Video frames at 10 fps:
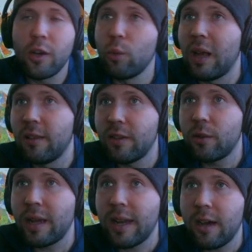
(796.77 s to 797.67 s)
relevant
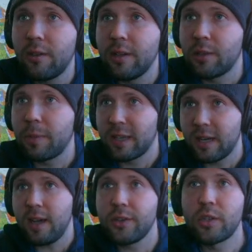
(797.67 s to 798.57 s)
right now is
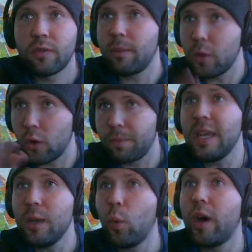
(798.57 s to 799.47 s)
because from your
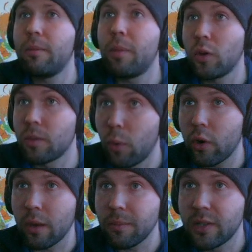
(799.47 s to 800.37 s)
P1
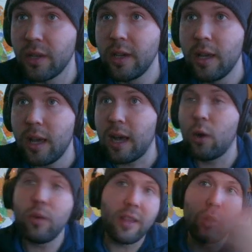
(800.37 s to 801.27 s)
postmortems,
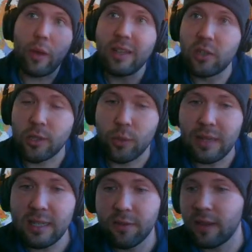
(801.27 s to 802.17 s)
uh, and the grades just
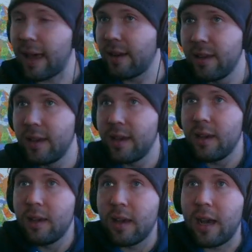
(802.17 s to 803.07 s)
released for that,
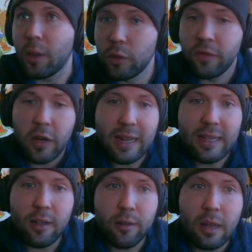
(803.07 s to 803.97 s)
uh, it was very
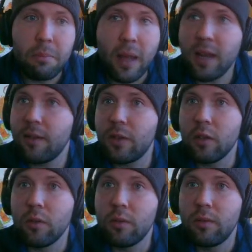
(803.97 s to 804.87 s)
clear that many of
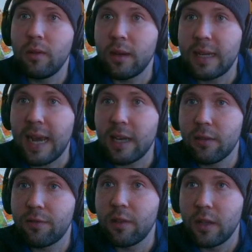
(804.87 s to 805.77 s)
you kind
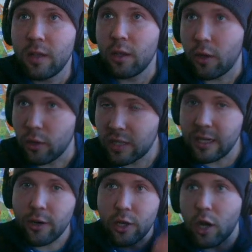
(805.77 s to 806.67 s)
of, you know, you
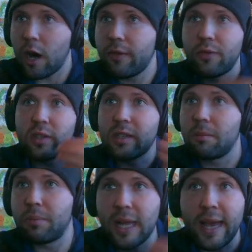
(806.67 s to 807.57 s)
started off with
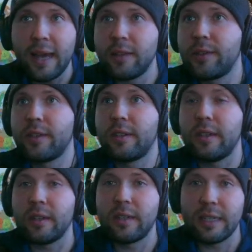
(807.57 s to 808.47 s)
some plans
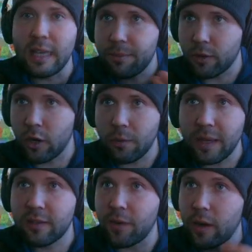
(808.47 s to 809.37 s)
to, to keep your code
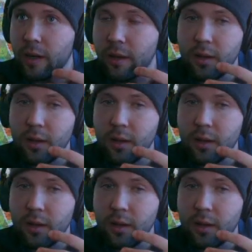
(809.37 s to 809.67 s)
base very